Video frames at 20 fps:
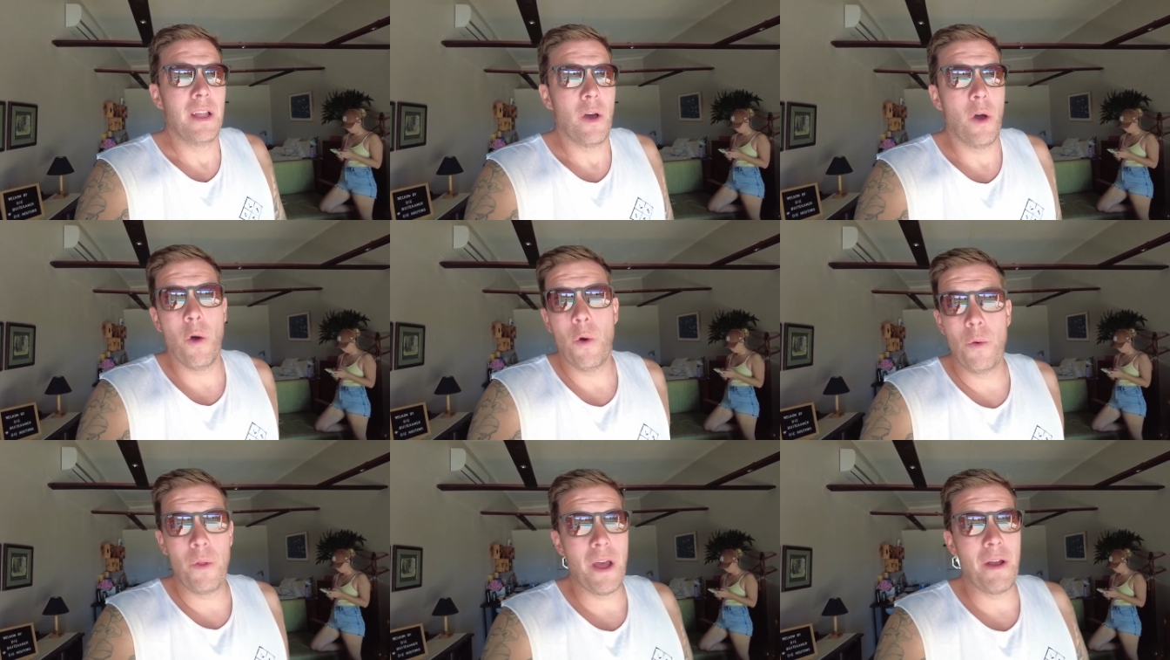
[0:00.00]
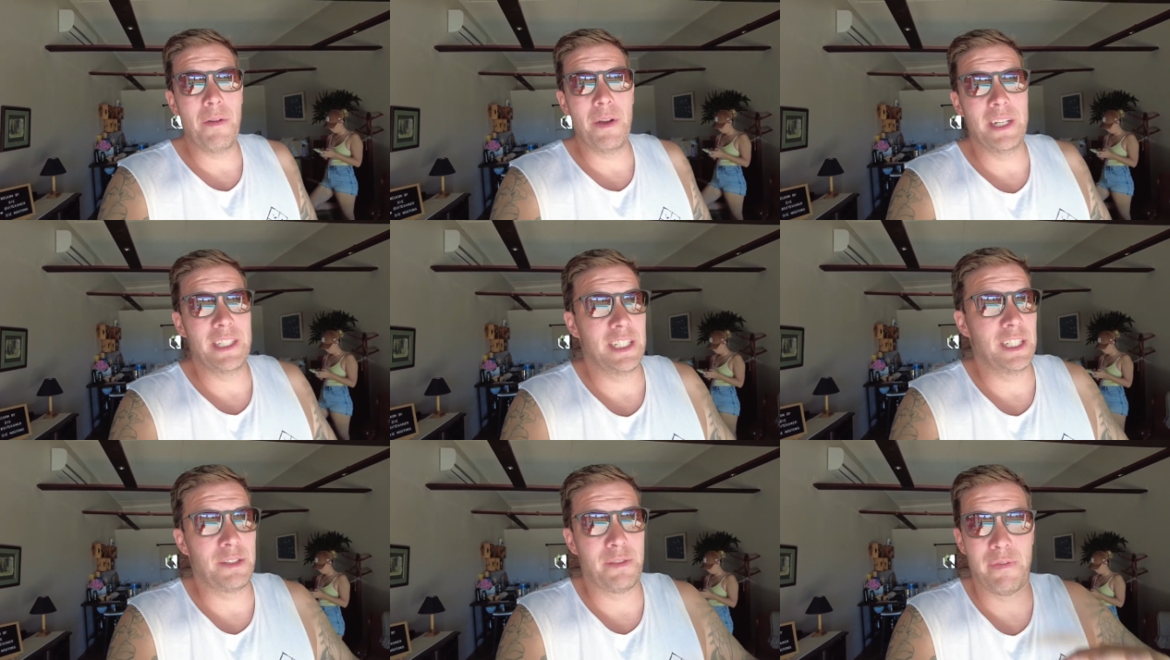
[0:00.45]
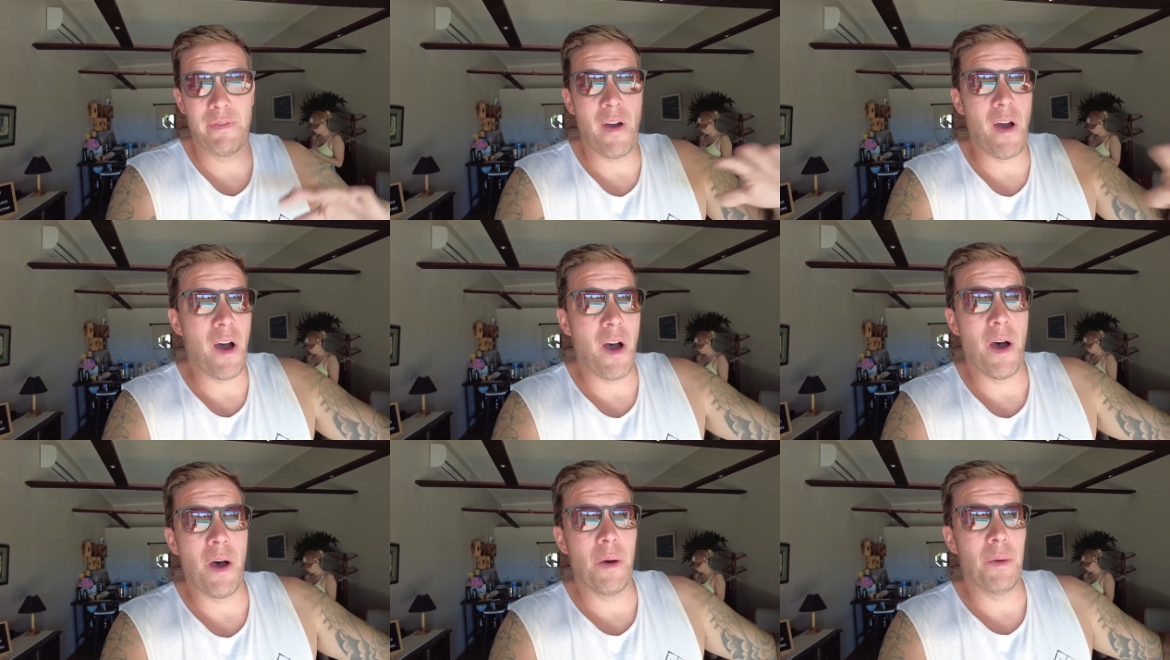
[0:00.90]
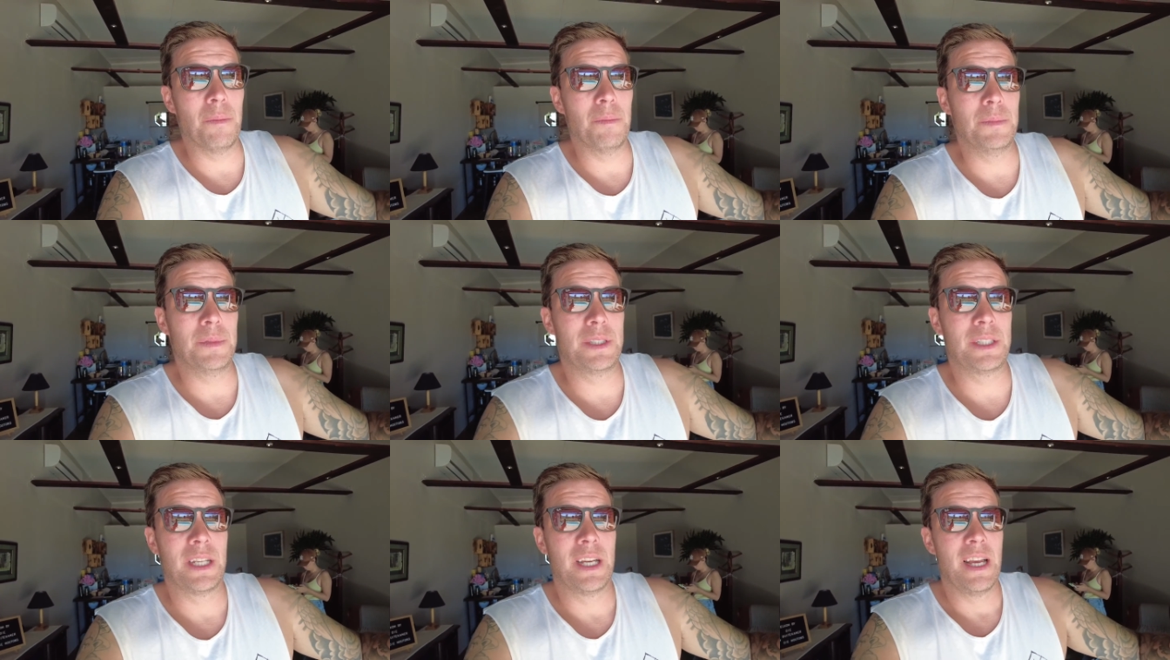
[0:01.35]
All there is
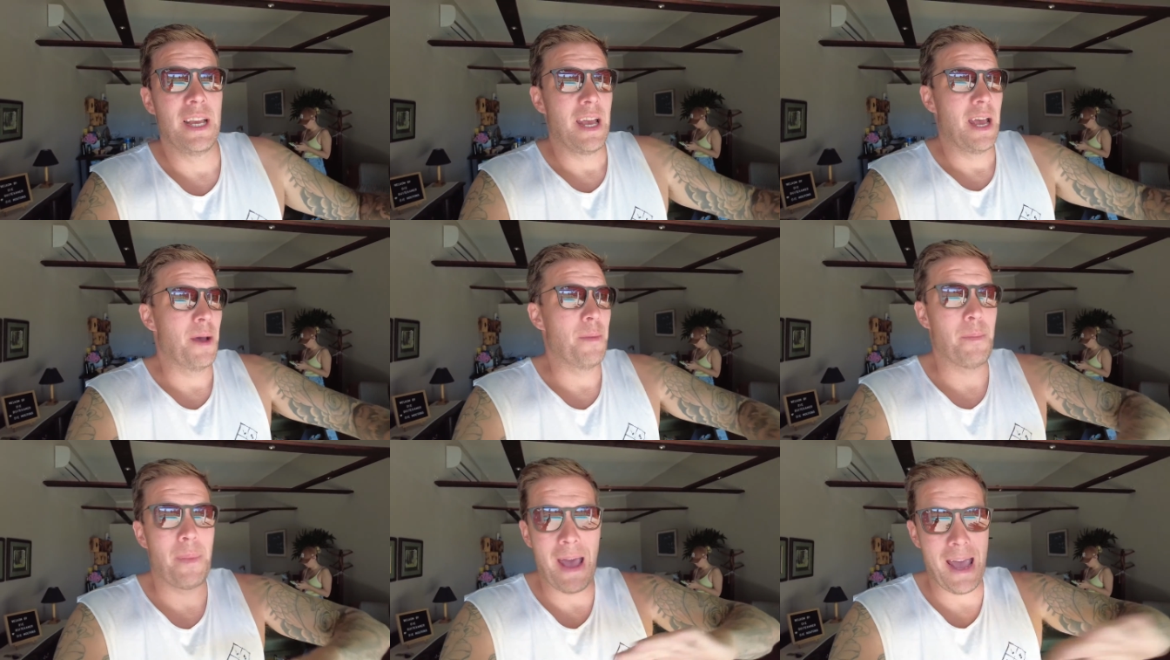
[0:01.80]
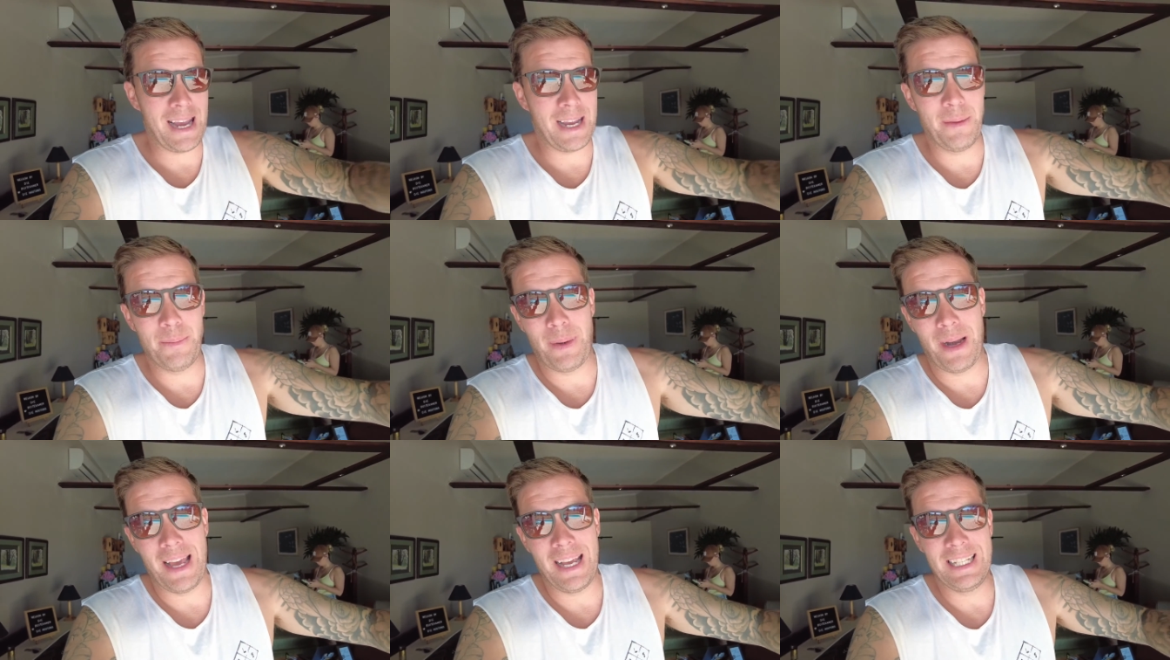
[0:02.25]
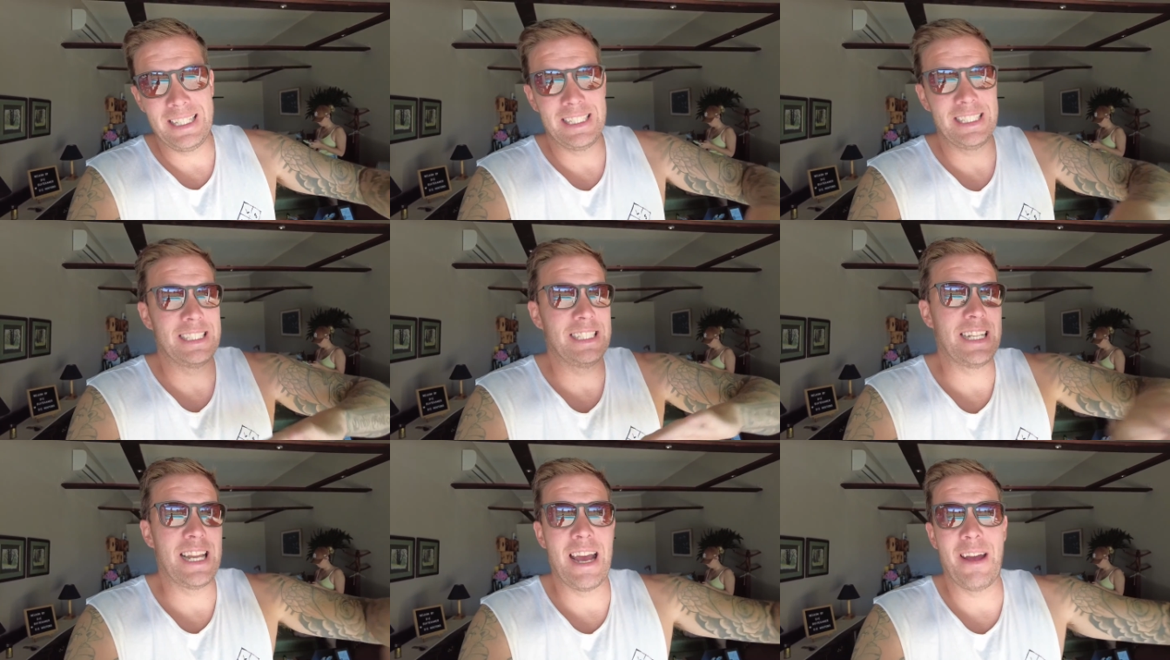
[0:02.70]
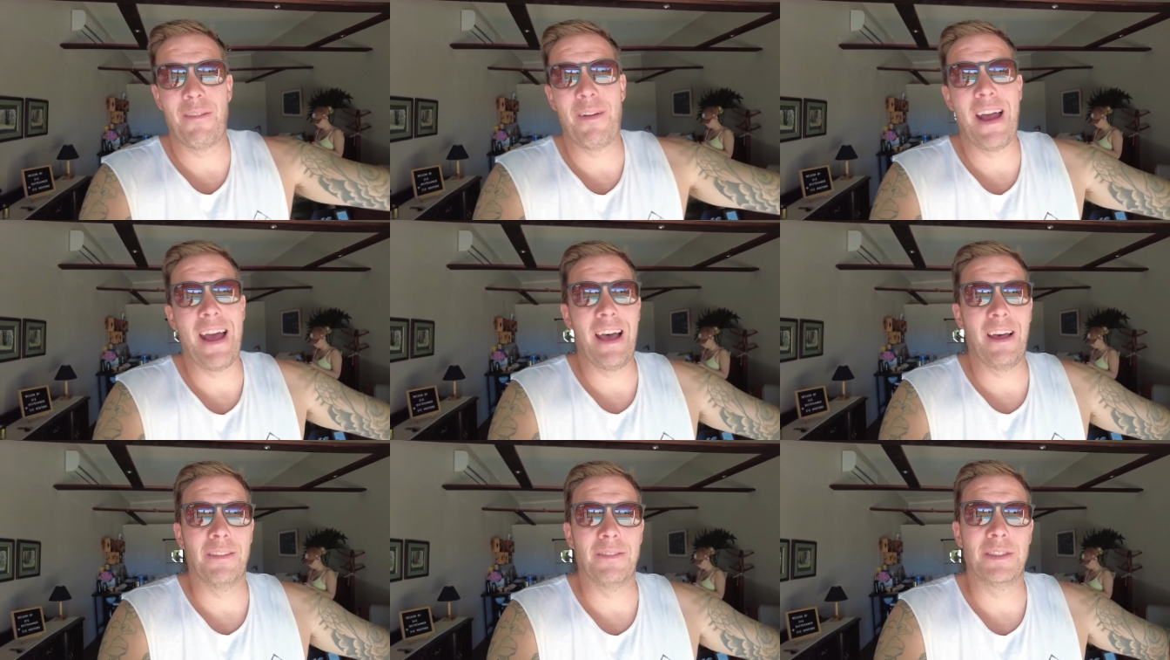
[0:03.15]
farms and packing places and that
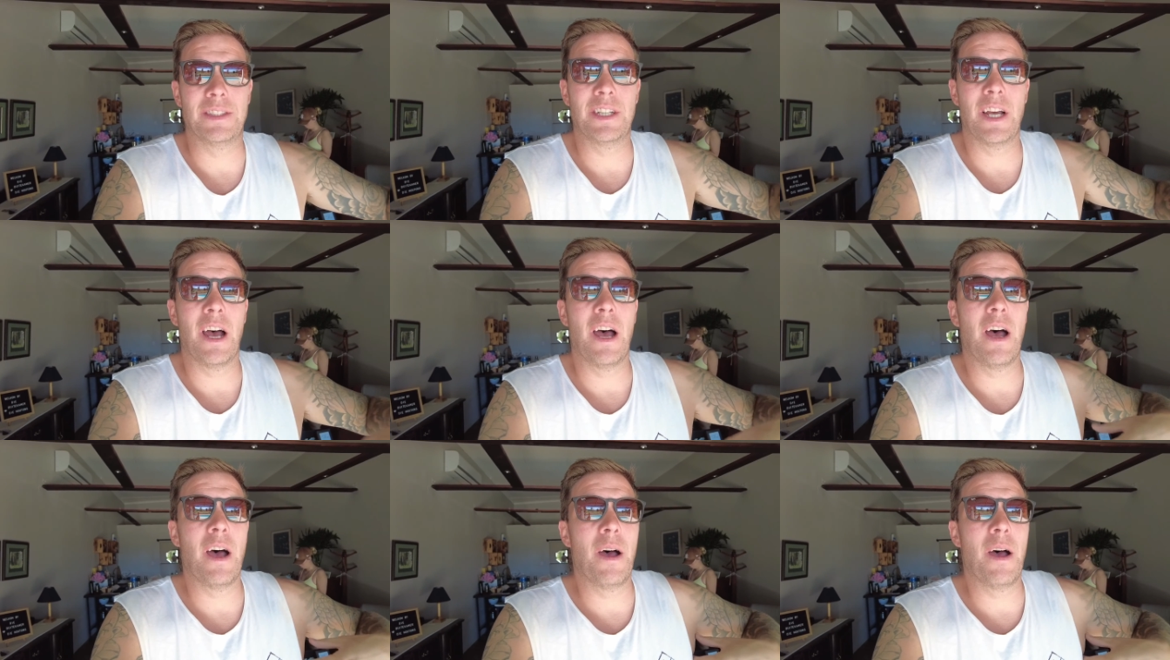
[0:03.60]
round.